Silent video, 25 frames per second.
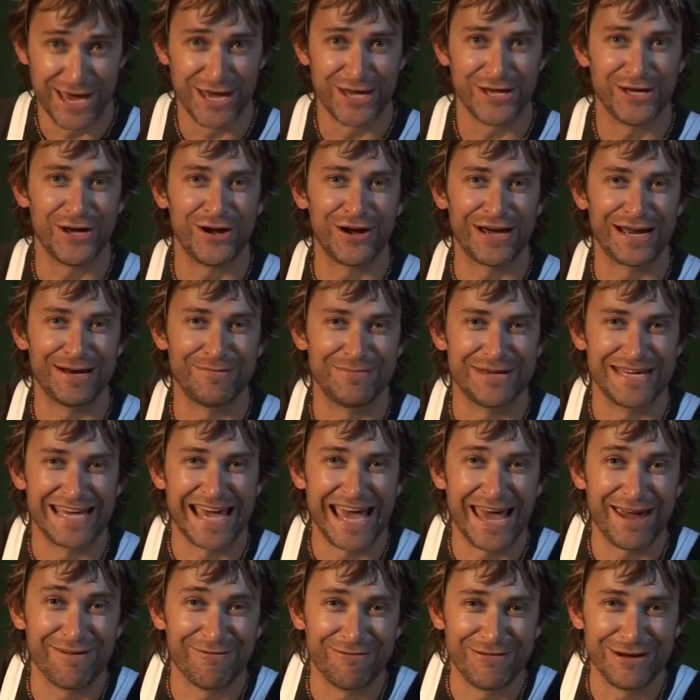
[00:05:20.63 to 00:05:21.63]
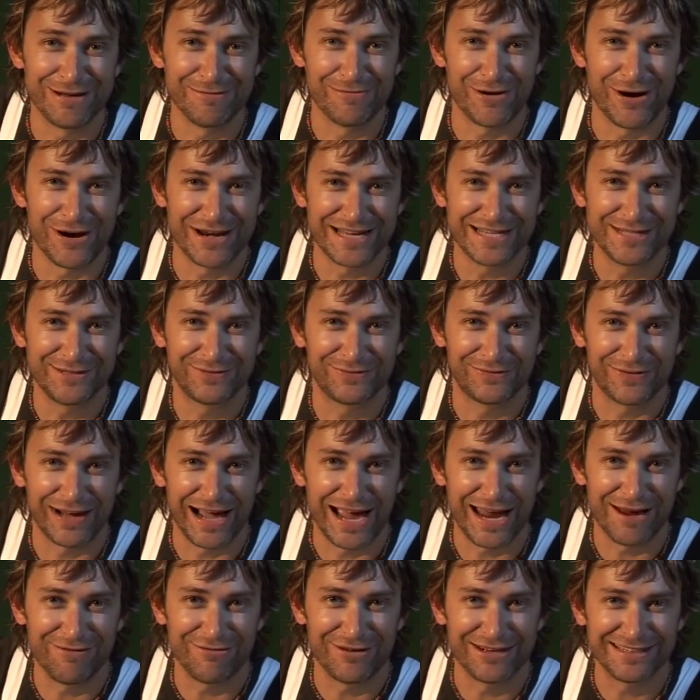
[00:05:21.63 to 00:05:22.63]
You're going to be everybody's
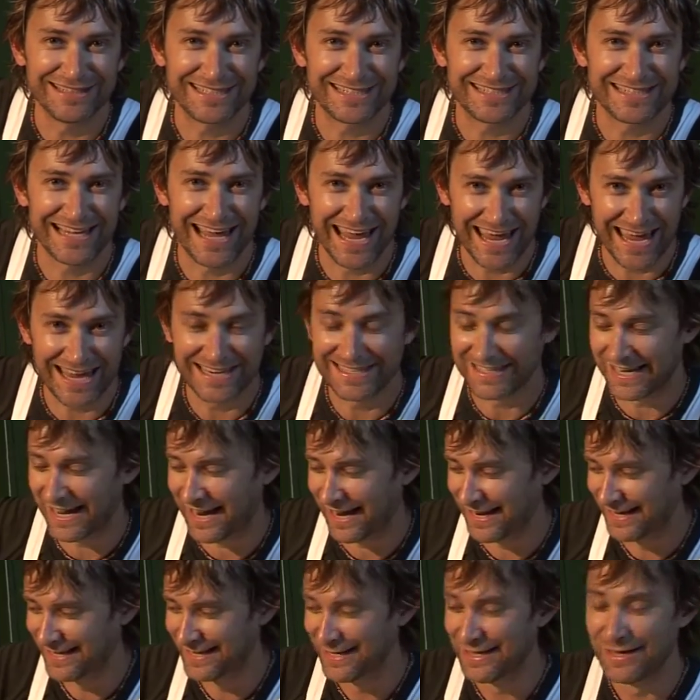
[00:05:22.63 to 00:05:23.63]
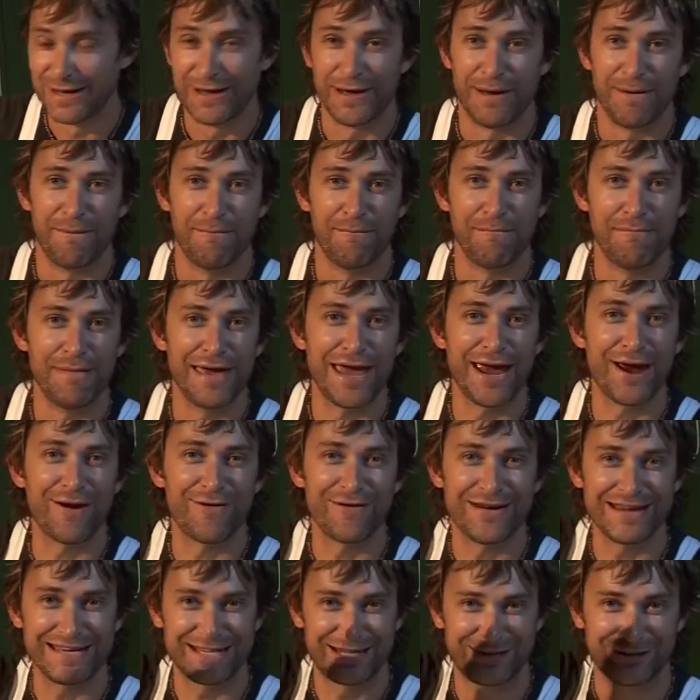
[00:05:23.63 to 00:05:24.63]
favourite Santa.
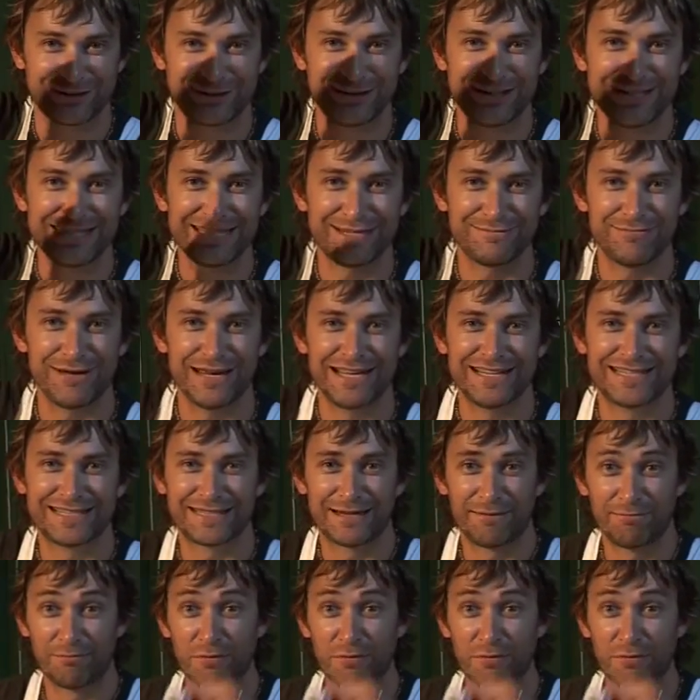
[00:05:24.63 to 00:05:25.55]
Merry Christmas.